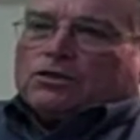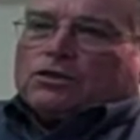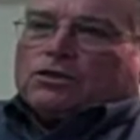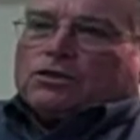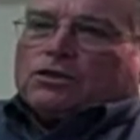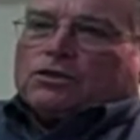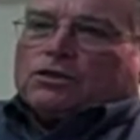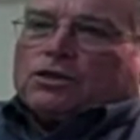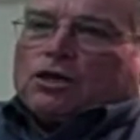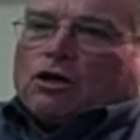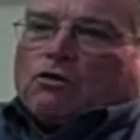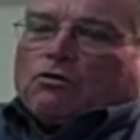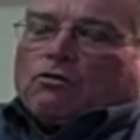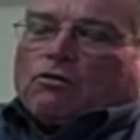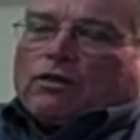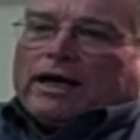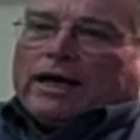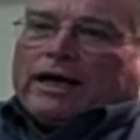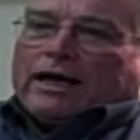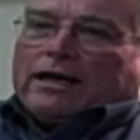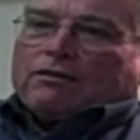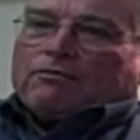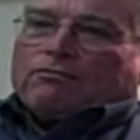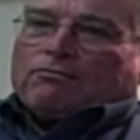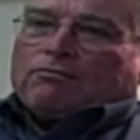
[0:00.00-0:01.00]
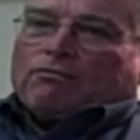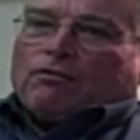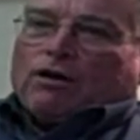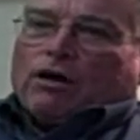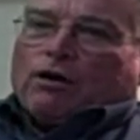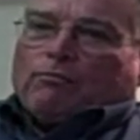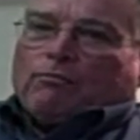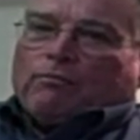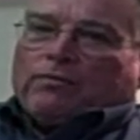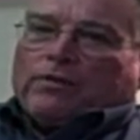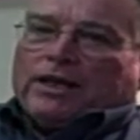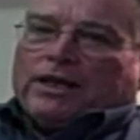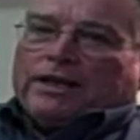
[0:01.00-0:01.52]
So that
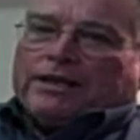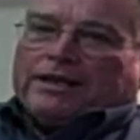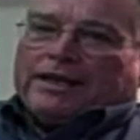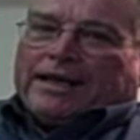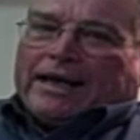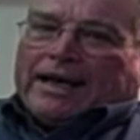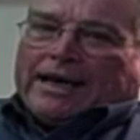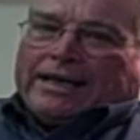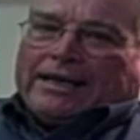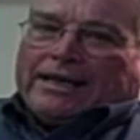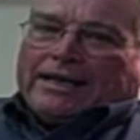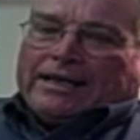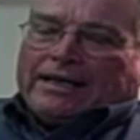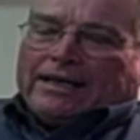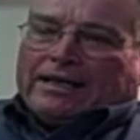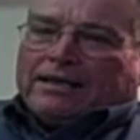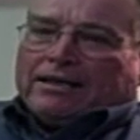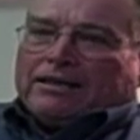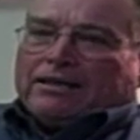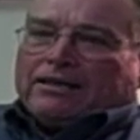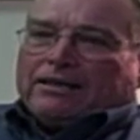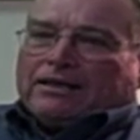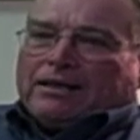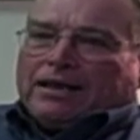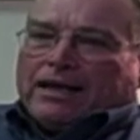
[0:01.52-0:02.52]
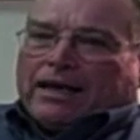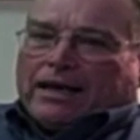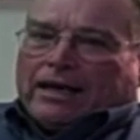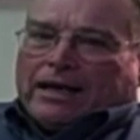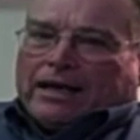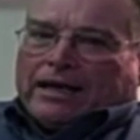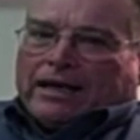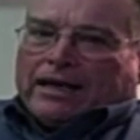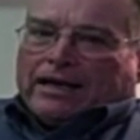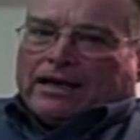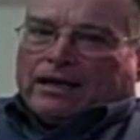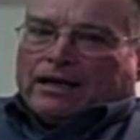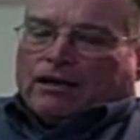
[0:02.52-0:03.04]
from the 90th
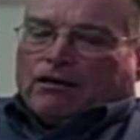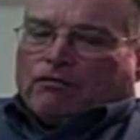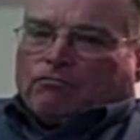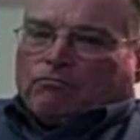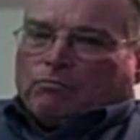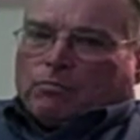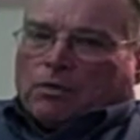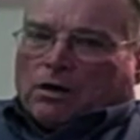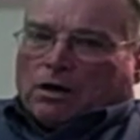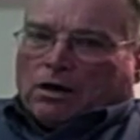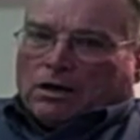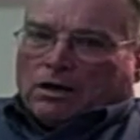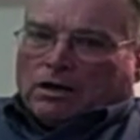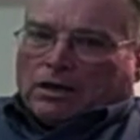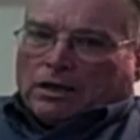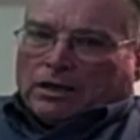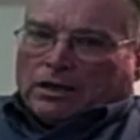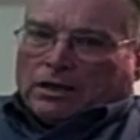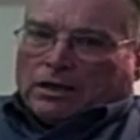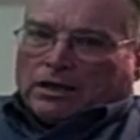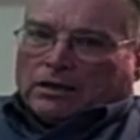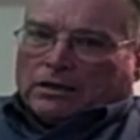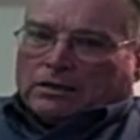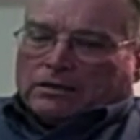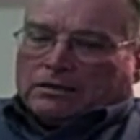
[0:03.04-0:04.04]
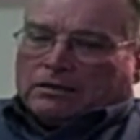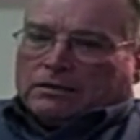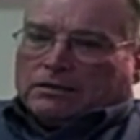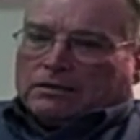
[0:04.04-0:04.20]
day of bargaining,